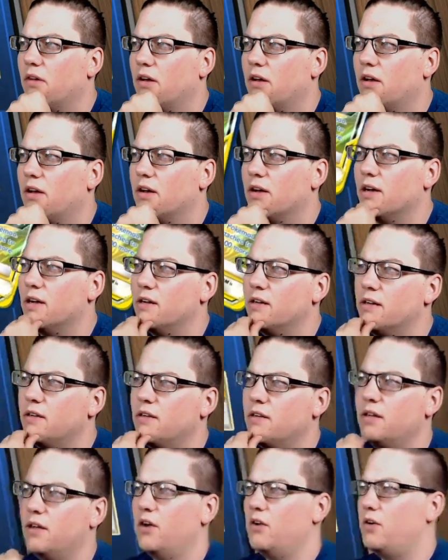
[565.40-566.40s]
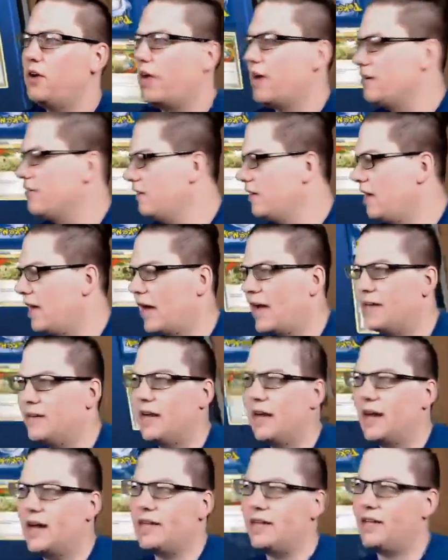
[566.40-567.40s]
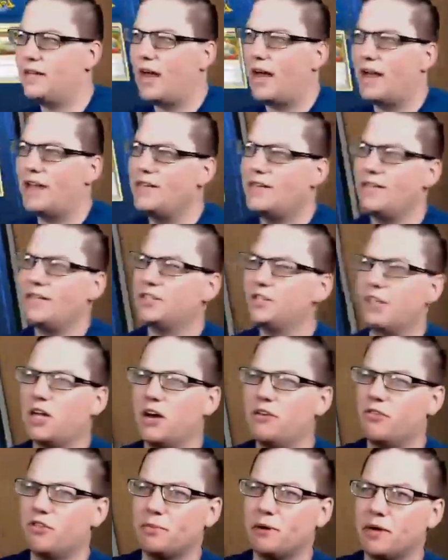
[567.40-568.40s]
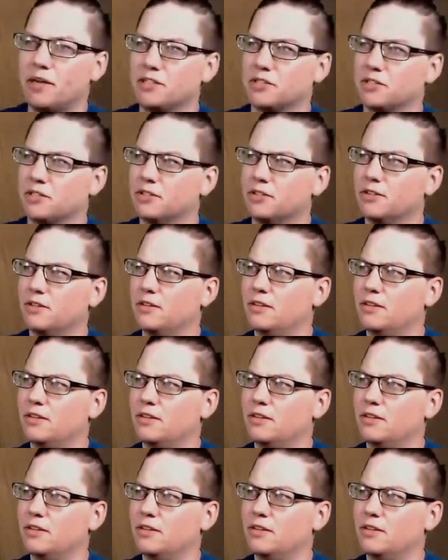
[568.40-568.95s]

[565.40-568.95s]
Huh. Okay. I didn't solve the puzzle.